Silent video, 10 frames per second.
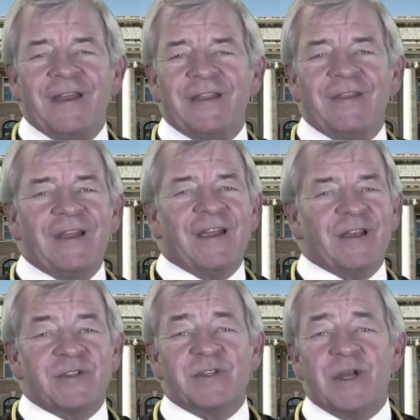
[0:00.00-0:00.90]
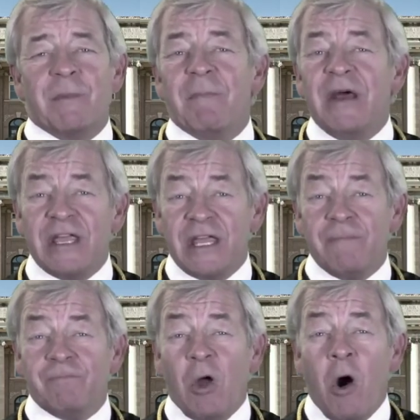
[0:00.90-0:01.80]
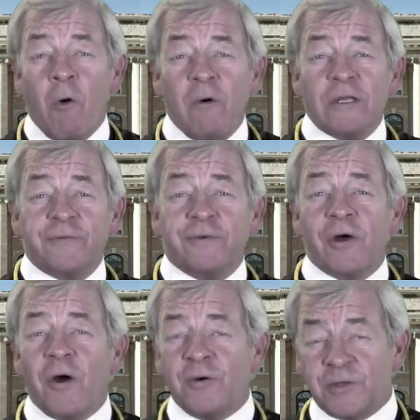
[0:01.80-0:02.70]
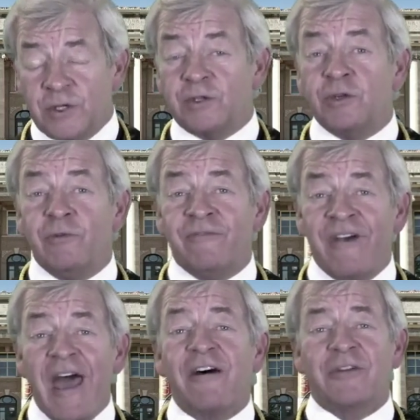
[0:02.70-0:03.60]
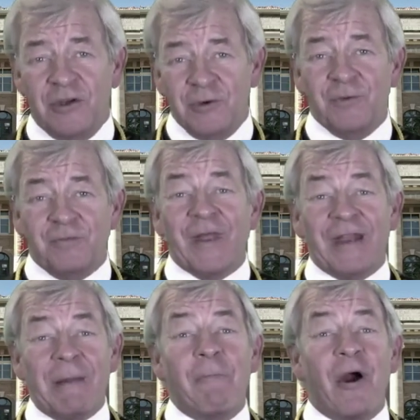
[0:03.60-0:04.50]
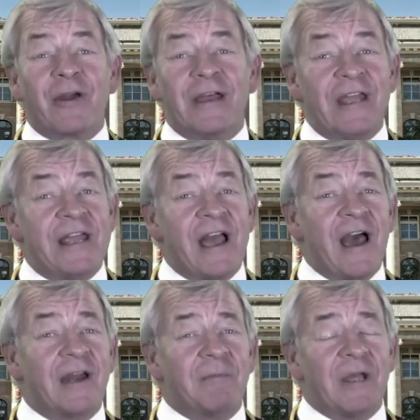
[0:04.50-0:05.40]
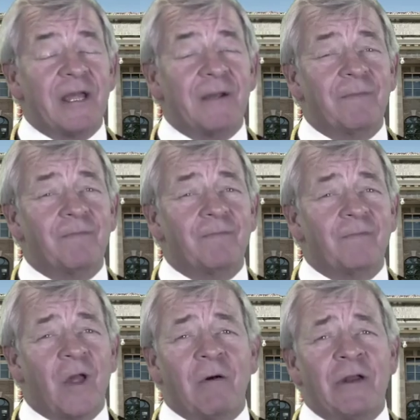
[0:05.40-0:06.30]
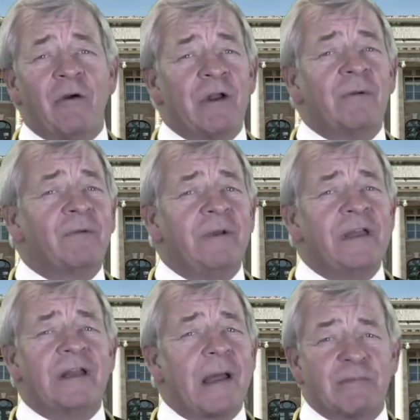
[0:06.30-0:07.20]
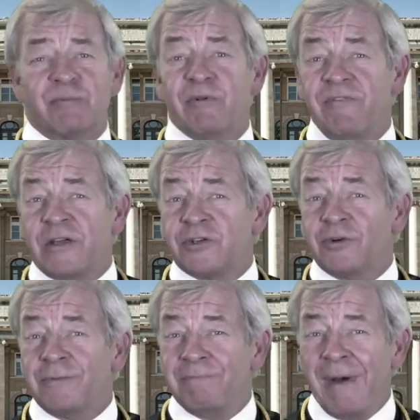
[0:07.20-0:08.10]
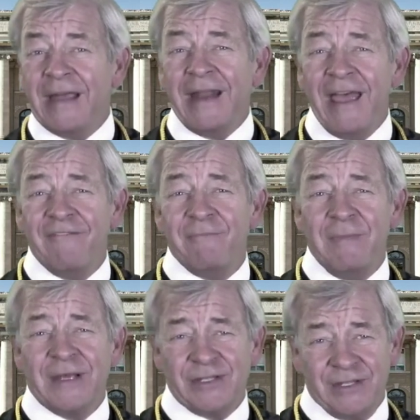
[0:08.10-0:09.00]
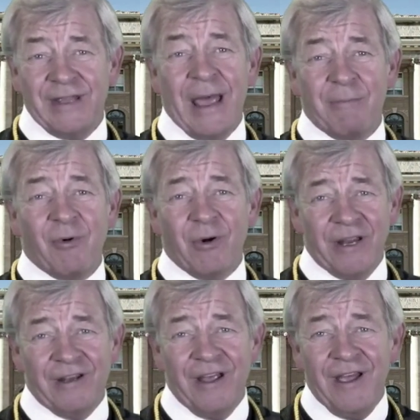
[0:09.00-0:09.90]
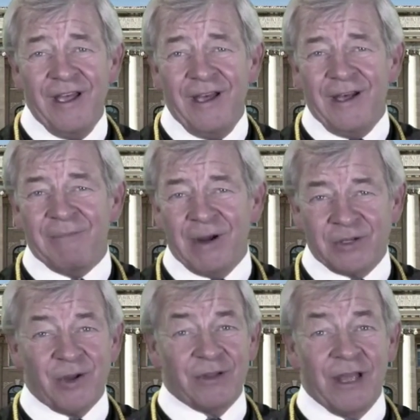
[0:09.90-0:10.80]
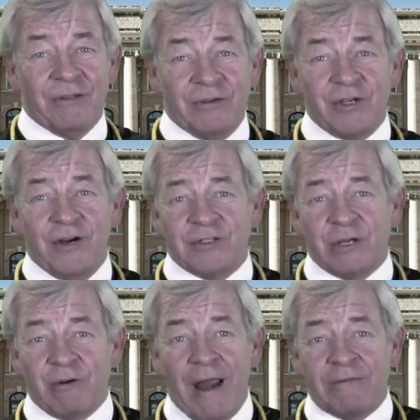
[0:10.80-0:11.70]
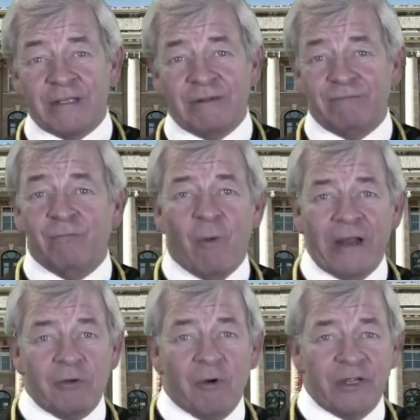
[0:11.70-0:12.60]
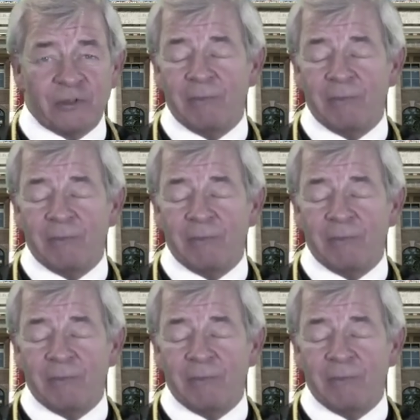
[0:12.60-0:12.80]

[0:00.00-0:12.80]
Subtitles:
The thing is, money always flows to value in a market economy. Oh, I know, your economics professor might have missed that point amongst all the other charts and graphs and white noise